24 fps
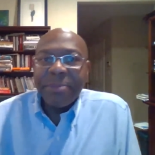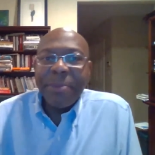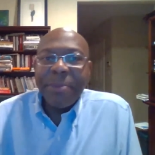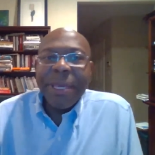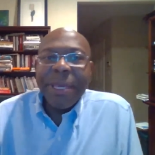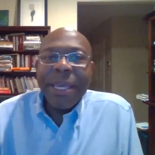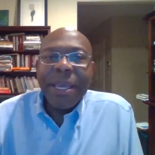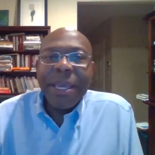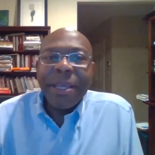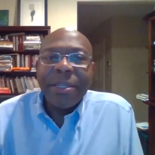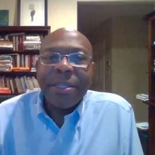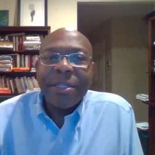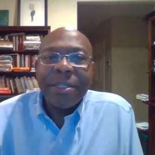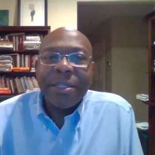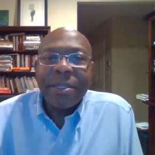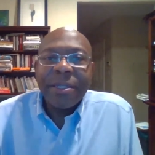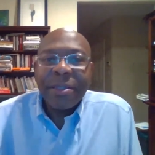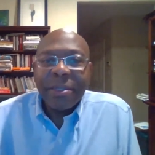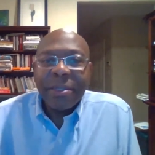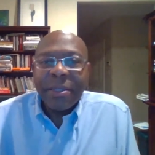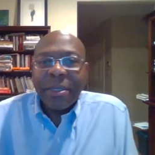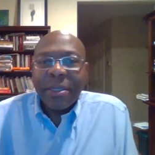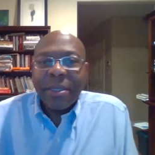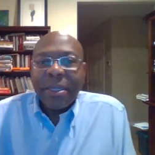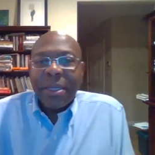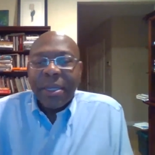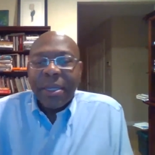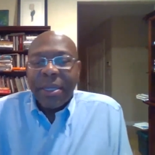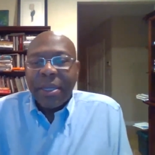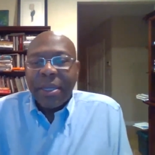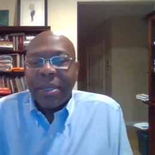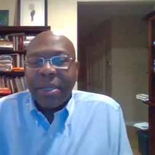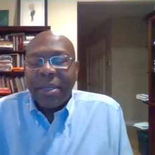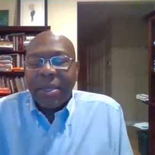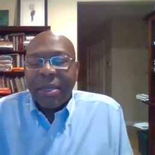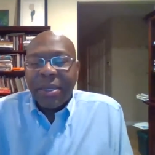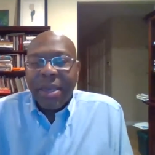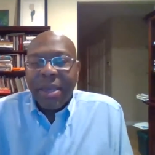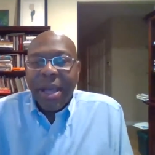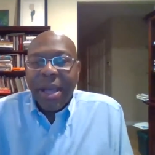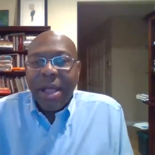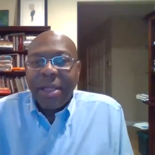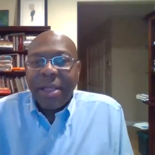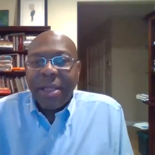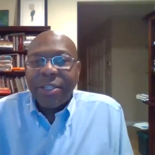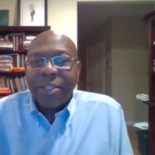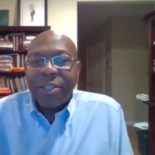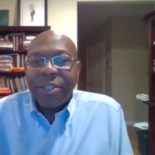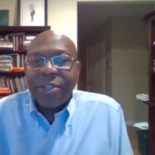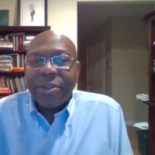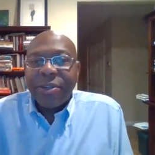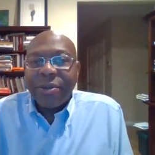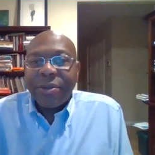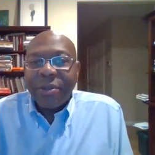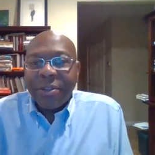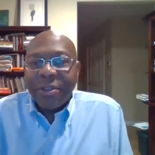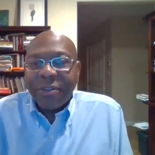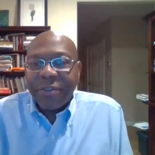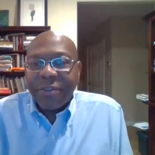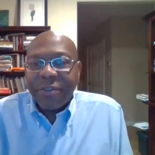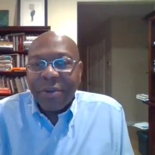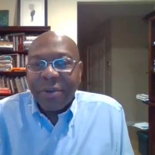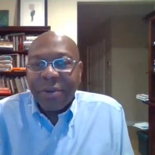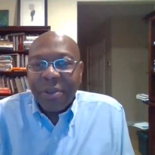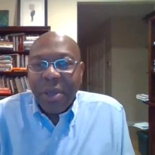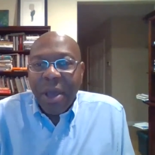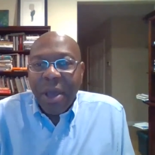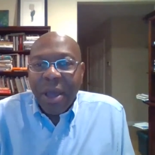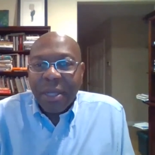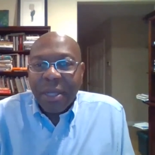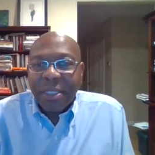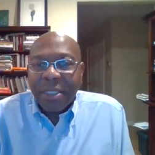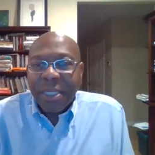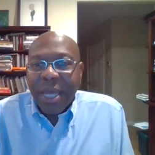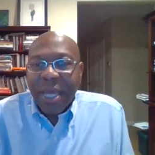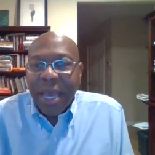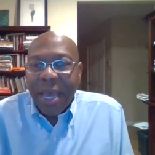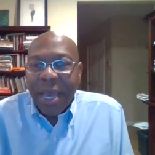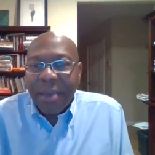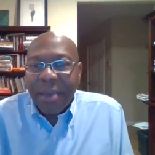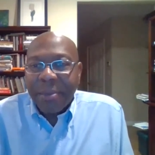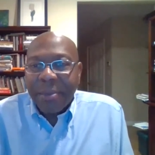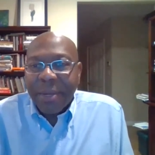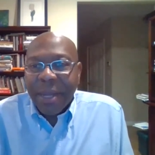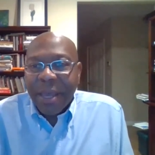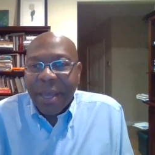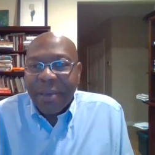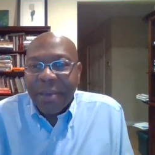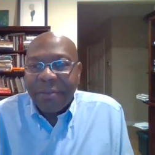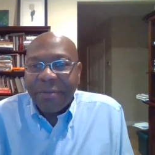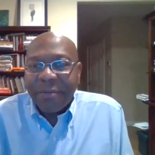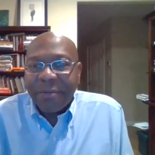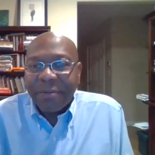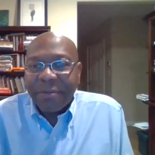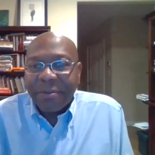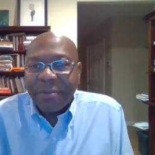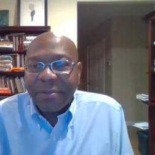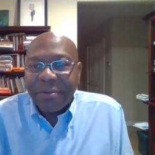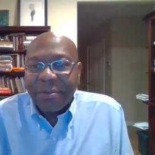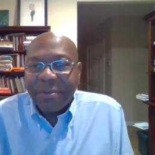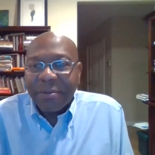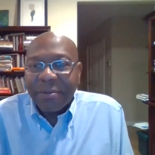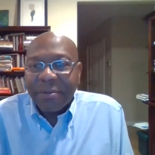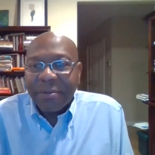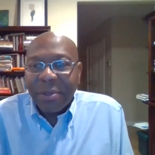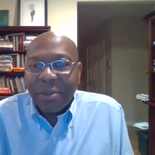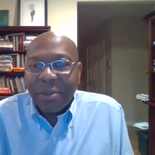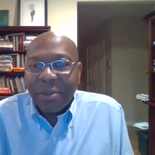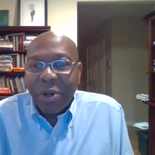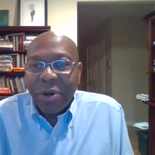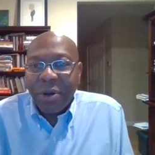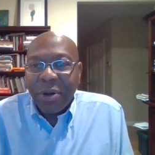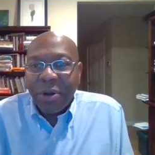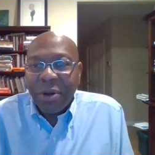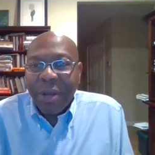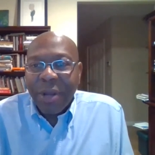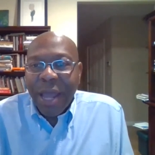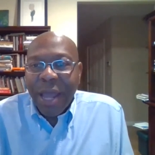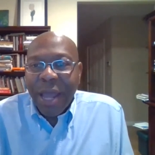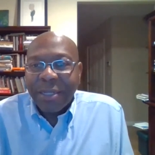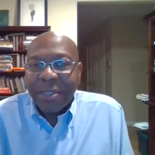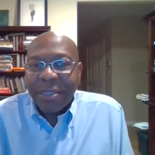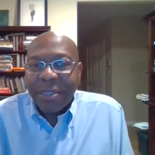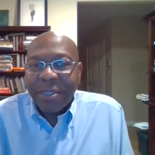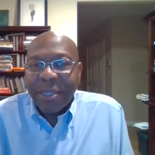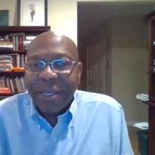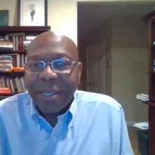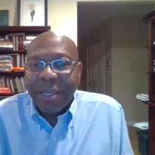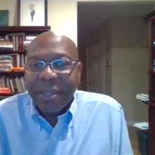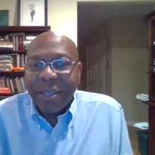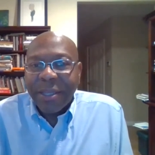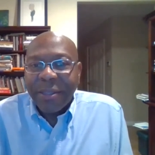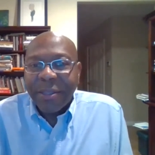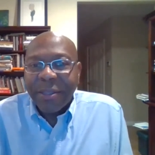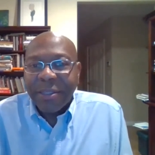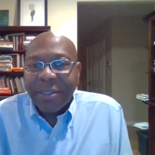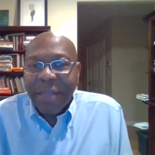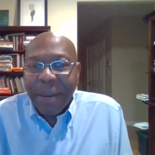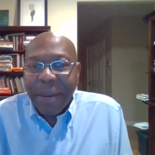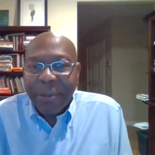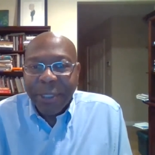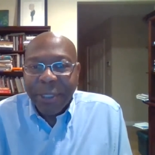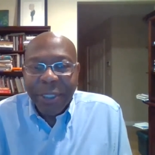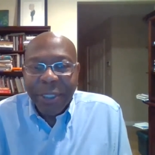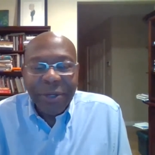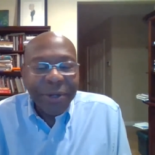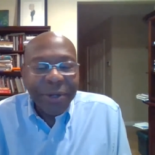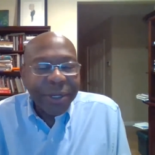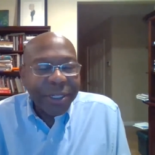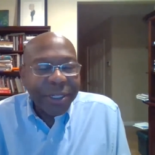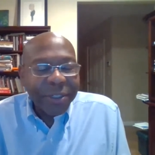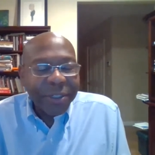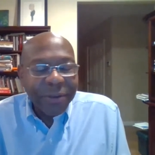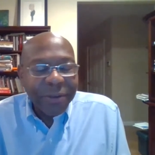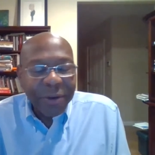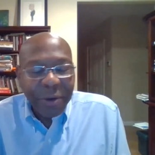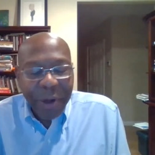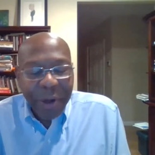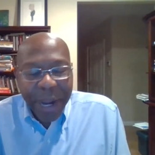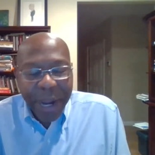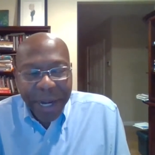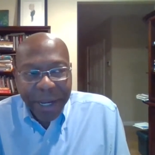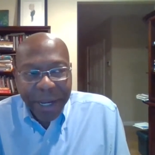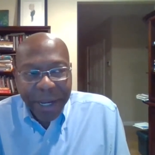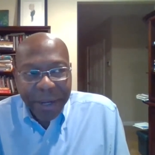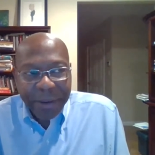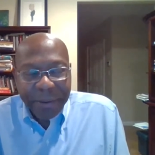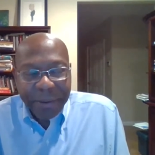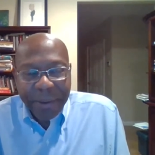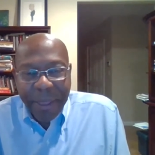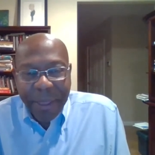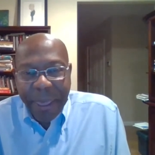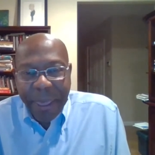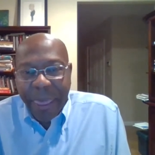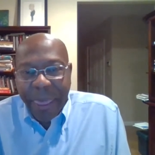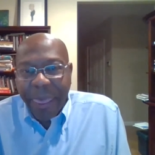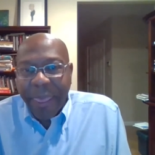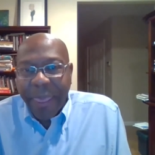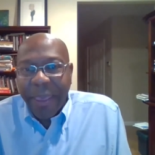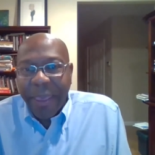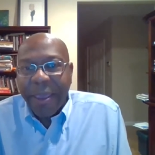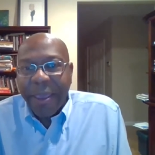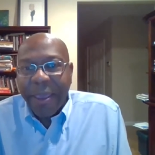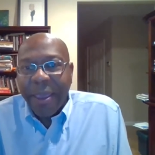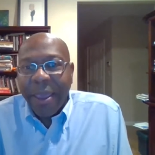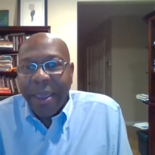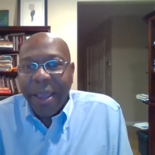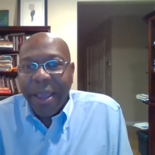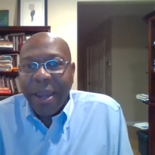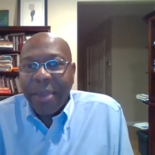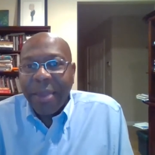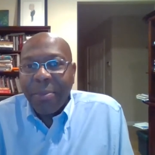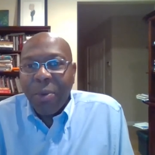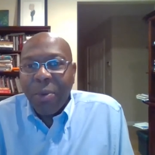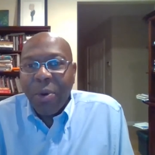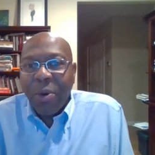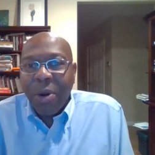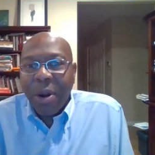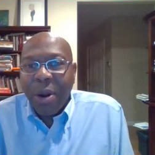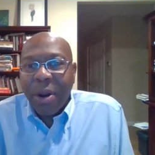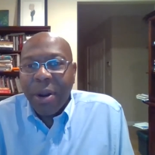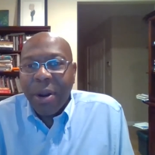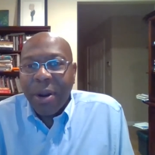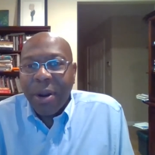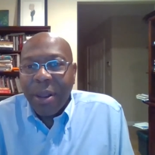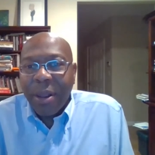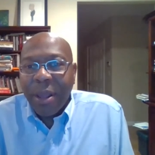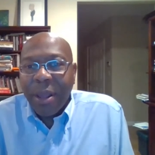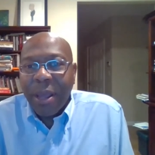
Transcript: speaking to college students for a long time, and I've learned not to take these opportunities for granted anymore.